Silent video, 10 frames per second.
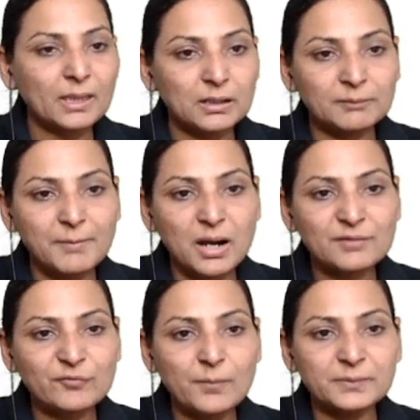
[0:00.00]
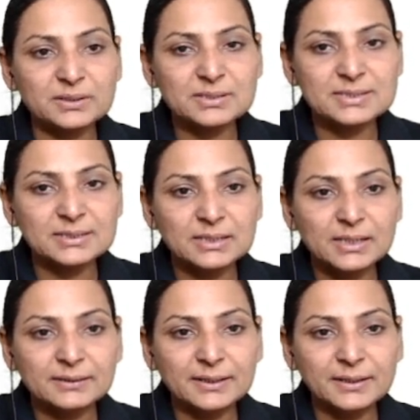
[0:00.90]
Apart from this,
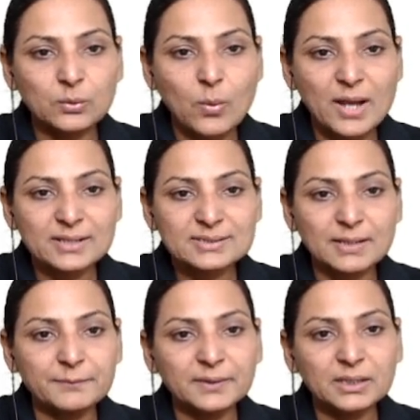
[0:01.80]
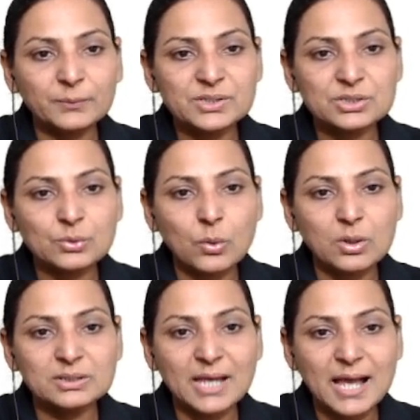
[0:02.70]
they require something which is
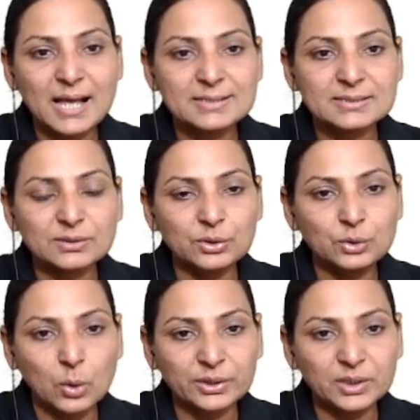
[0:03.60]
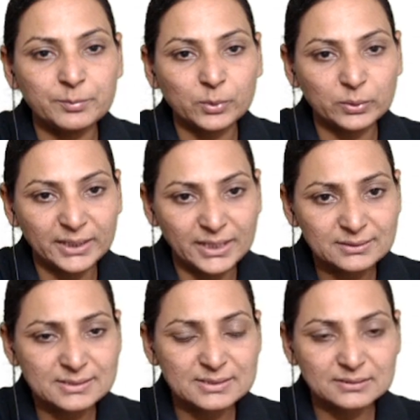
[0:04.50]
called as docking
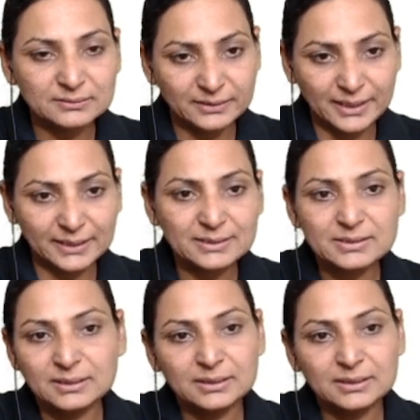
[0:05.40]
proteins, right?